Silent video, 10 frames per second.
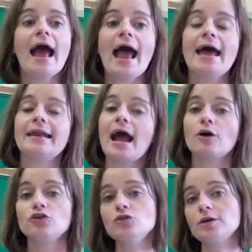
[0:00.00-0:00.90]
and
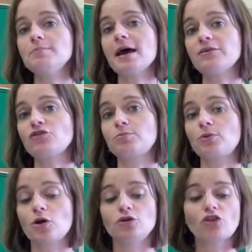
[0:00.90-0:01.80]
how you can best
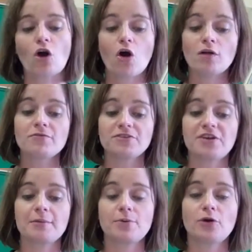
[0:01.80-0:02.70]
approach all of the
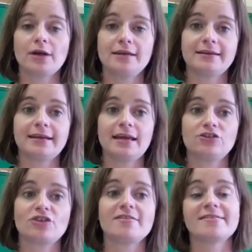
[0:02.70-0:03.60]
tempo
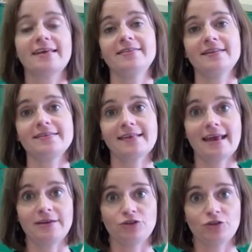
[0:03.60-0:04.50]
indications in this
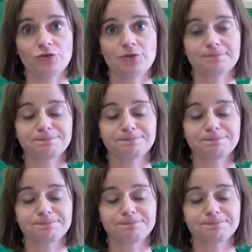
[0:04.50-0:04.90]
etude.